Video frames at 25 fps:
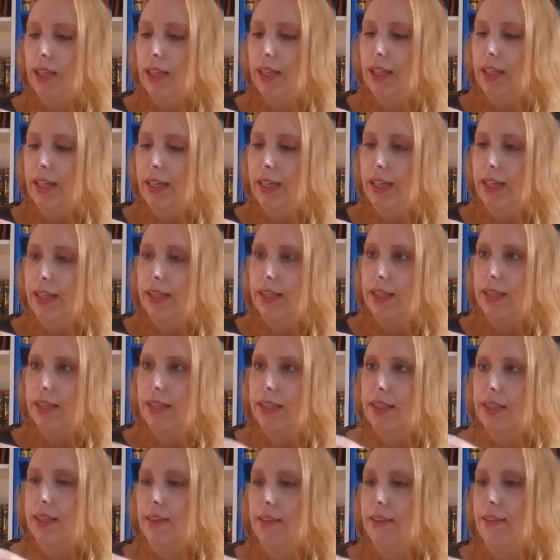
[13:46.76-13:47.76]
is
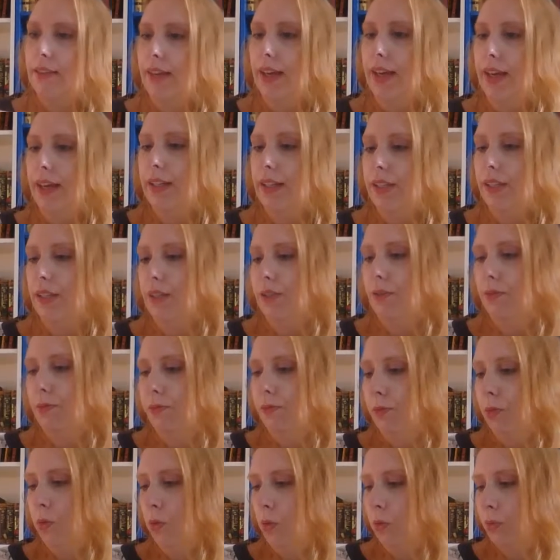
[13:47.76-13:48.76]
that the
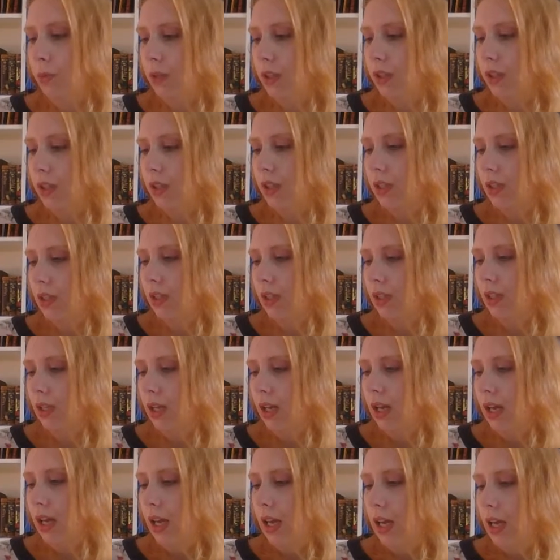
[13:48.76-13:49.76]
format,
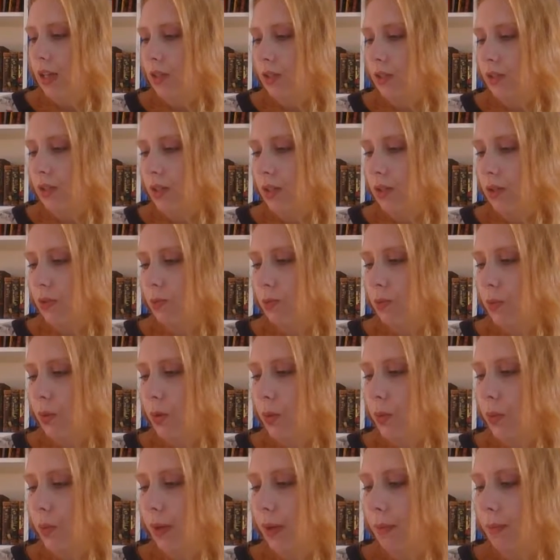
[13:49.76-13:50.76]
this is
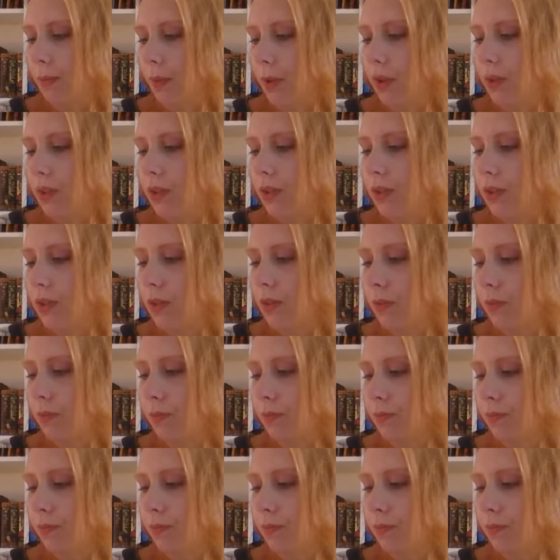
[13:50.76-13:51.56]
Broadway Books,